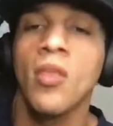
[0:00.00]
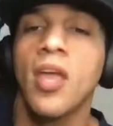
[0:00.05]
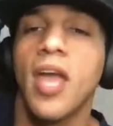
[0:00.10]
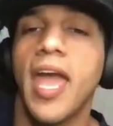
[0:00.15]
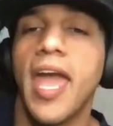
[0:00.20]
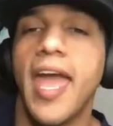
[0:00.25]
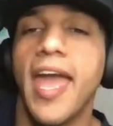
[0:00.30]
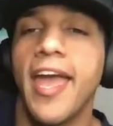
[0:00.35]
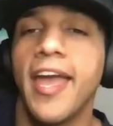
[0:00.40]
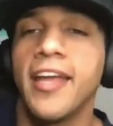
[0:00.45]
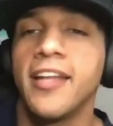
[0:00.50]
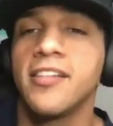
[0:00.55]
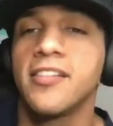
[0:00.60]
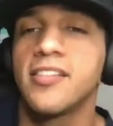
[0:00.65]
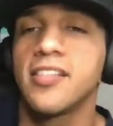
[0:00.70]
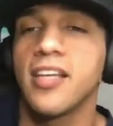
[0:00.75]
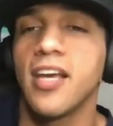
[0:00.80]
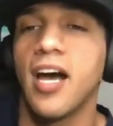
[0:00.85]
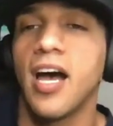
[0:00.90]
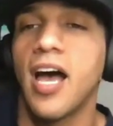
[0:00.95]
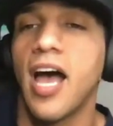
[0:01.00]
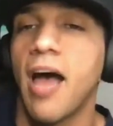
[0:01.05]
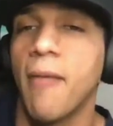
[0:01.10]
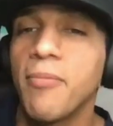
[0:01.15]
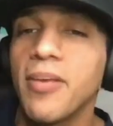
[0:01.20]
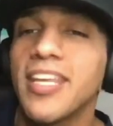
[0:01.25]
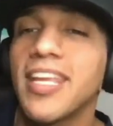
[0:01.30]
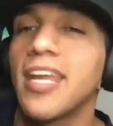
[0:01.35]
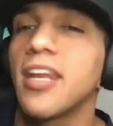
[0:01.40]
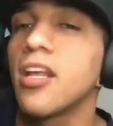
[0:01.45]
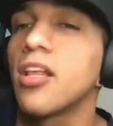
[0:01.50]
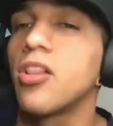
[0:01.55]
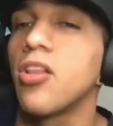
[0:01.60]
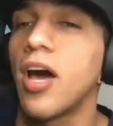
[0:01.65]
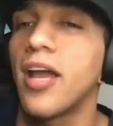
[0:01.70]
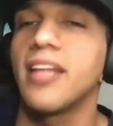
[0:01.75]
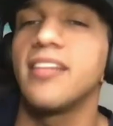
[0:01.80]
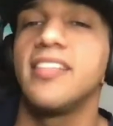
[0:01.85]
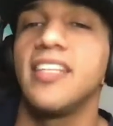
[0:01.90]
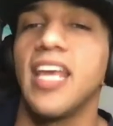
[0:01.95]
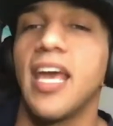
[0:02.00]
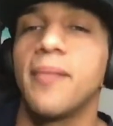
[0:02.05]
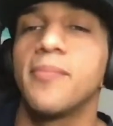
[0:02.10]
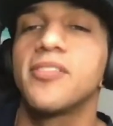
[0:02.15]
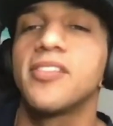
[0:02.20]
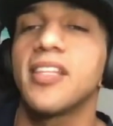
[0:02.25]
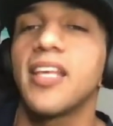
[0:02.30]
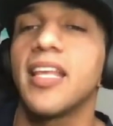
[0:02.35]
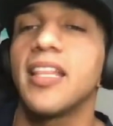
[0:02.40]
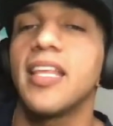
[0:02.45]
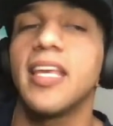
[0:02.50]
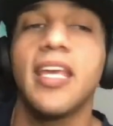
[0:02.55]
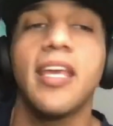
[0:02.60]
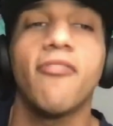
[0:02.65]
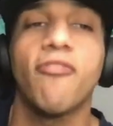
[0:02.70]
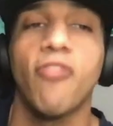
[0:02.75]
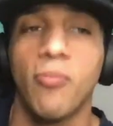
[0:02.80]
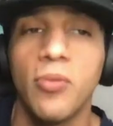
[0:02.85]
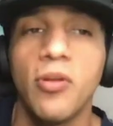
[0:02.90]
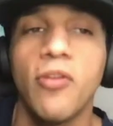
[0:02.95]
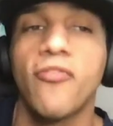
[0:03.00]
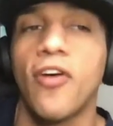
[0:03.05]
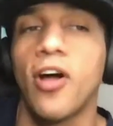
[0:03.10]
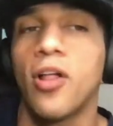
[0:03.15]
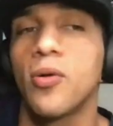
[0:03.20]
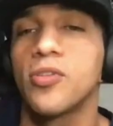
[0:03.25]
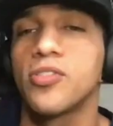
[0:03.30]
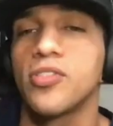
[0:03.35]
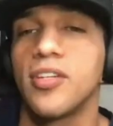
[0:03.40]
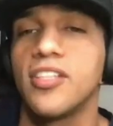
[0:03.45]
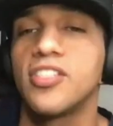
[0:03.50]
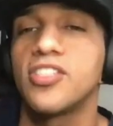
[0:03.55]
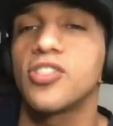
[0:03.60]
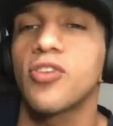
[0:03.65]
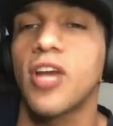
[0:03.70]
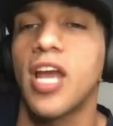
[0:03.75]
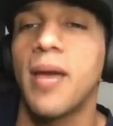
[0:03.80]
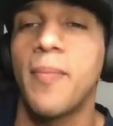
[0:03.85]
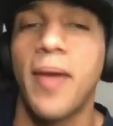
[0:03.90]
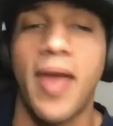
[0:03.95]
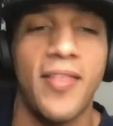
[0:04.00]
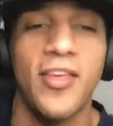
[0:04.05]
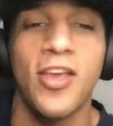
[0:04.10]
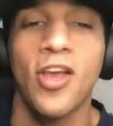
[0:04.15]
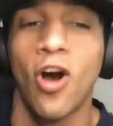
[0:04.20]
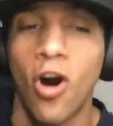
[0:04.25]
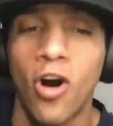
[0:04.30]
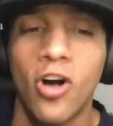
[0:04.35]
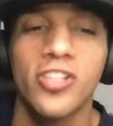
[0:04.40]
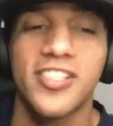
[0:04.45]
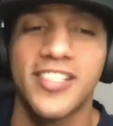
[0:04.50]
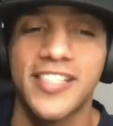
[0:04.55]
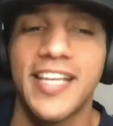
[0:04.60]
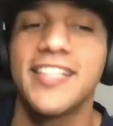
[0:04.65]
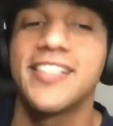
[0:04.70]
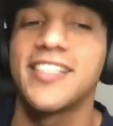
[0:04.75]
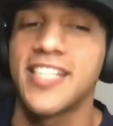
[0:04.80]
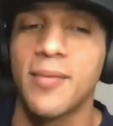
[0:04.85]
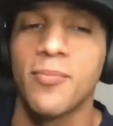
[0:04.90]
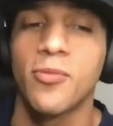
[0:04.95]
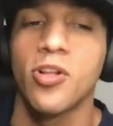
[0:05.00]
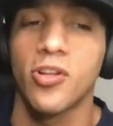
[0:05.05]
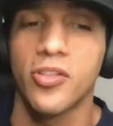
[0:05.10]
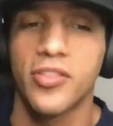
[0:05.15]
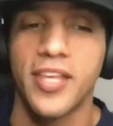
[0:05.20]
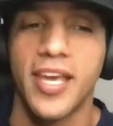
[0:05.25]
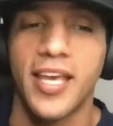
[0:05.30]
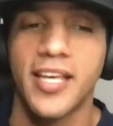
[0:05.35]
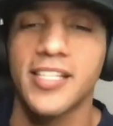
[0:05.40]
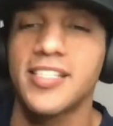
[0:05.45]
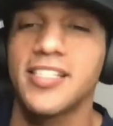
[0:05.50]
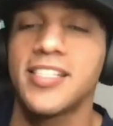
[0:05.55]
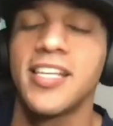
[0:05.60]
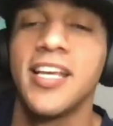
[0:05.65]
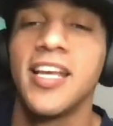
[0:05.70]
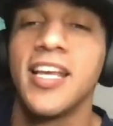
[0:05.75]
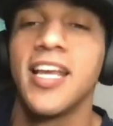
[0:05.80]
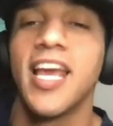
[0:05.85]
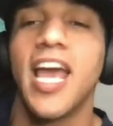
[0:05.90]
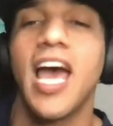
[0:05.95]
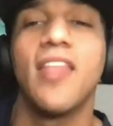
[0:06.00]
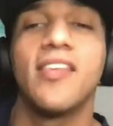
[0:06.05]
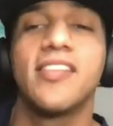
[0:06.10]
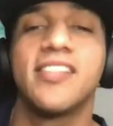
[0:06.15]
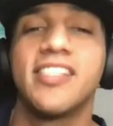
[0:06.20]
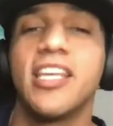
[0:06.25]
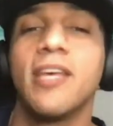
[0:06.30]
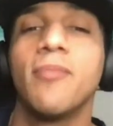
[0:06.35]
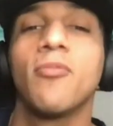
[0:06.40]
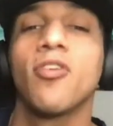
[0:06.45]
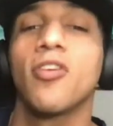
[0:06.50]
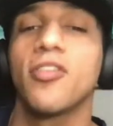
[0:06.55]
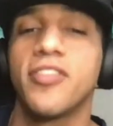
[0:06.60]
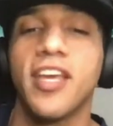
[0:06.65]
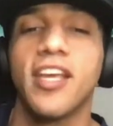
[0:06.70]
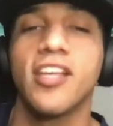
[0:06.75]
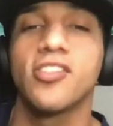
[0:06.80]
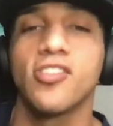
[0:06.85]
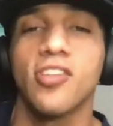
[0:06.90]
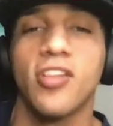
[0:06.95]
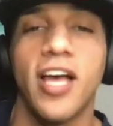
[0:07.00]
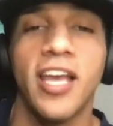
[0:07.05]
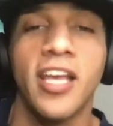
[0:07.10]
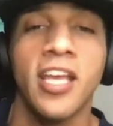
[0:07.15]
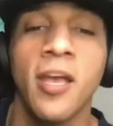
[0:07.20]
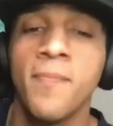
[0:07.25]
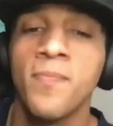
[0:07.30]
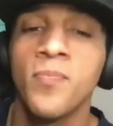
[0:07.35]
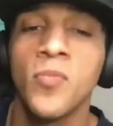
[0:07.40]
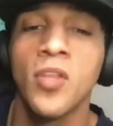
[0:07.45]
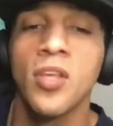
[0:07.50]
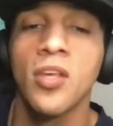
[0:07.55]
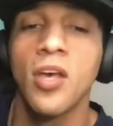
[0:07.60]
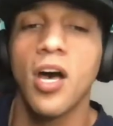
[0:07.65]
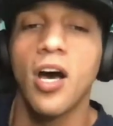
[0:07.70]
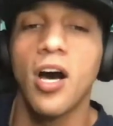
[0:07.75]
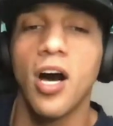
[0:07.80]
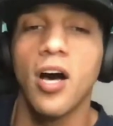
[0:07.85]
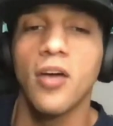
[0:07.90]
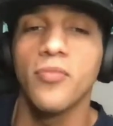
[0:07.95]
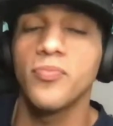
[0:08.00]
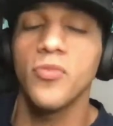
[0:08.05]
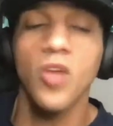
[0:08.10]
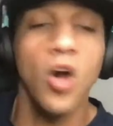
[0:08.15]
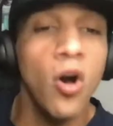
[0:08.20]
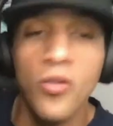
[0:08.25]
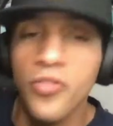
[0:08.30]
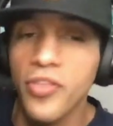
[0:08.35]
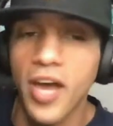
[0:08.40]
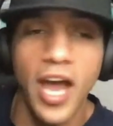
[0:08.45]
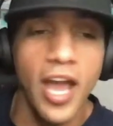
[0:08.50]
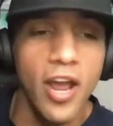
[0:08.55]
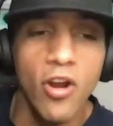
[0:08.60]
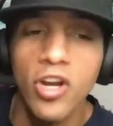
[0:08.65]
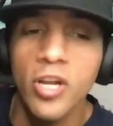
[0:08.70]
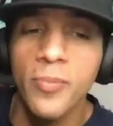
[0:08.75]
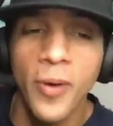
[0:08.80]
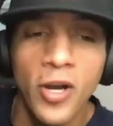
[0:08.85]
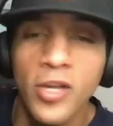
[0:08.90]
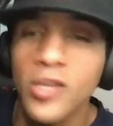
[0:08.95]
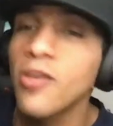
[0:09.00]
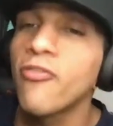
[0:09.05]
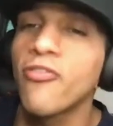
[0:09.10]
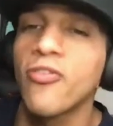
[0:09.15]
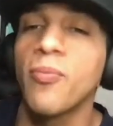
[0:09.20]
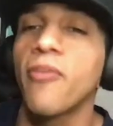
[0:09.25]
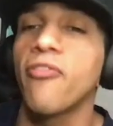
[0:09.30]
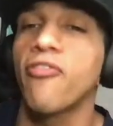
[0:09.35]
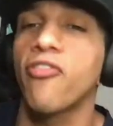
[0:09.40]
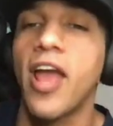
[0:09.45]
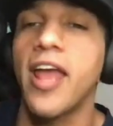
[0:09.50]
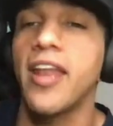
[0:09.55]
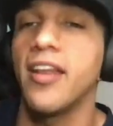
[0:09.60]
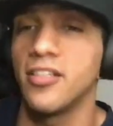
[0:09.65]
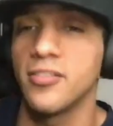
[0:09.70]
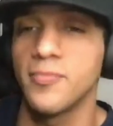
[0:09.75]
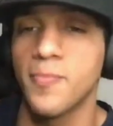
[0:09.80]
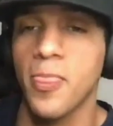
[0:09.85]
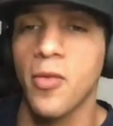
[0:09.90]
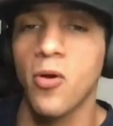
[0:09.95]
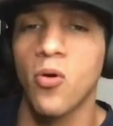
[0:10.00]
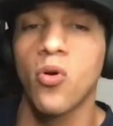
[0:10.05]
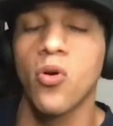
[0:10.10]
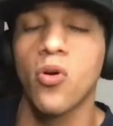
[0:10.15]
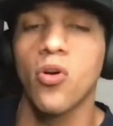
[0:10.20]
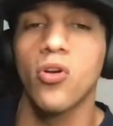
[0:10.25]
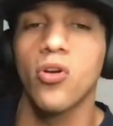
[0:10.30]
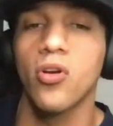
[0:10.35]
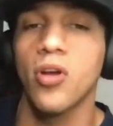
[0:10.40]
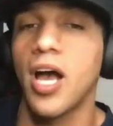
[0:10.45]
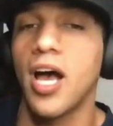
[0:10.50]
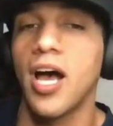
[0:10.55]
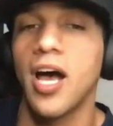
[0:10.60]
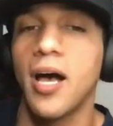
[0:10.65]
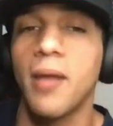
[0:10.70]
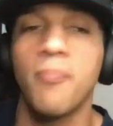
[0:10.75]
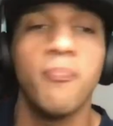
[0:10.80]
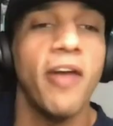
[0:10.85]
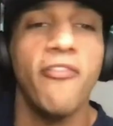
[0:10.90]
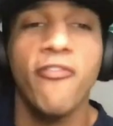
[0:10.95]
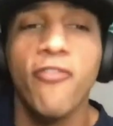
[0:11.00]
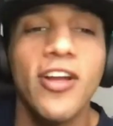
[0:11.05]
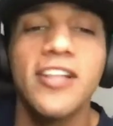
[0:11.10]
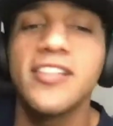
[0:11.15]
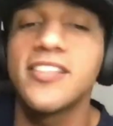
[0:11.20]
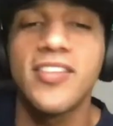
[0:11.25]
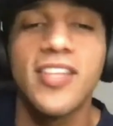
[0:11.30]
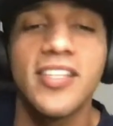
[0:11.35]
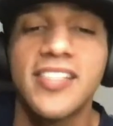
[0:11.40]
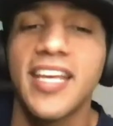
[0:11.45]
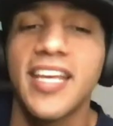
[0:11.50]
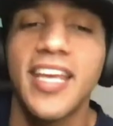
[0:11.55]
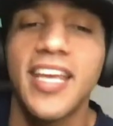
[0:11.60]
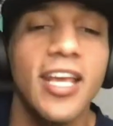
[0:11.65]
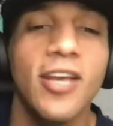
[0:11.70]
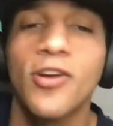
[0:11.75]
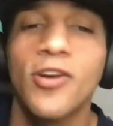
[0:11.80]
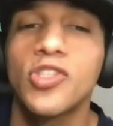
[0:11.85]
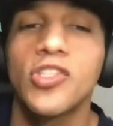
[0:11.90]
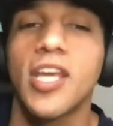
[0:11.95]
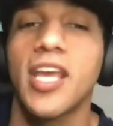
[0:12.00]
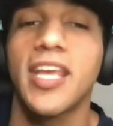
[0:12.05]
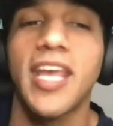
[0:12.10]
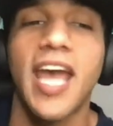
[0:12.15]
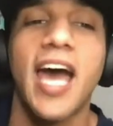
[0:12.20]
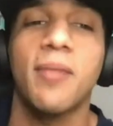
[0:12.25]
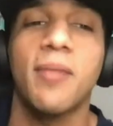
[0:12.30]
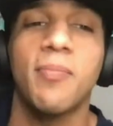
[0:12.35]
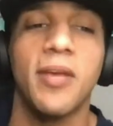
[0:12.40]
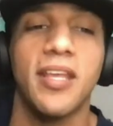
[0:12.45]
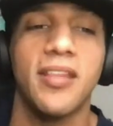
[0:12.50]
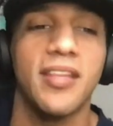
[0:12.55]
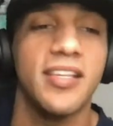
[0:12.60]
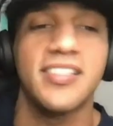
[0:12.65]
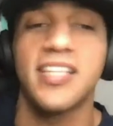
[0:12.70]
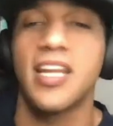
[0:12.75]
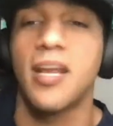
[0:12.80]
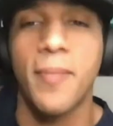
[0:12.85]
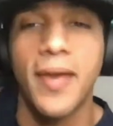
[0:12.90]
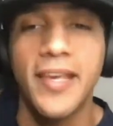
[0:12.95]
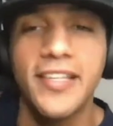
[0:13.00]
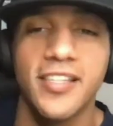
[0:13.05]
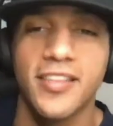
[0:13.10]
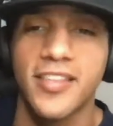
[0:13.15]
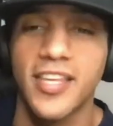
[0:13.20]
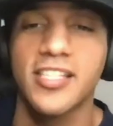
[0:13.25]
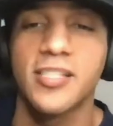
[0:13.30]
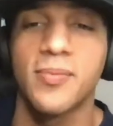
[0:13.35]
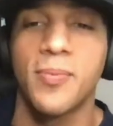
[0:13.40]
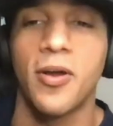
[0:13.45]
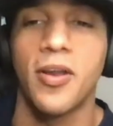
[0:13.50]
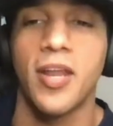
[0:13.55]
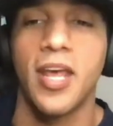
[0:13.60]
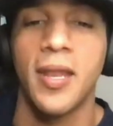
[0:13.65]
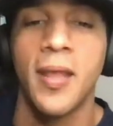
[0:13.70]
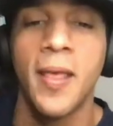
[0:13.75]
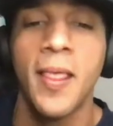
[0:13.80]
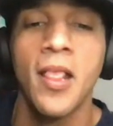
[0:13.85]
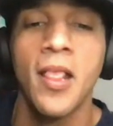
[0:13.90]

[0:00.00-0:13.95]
And I've been getting a lot of DMs lately from new followers on Instagram, and they all say similar things. And the similar things are like, oh, I heard about you from a friend, or my friend's in the 10K Coaching Academy, and they said amazing things about it.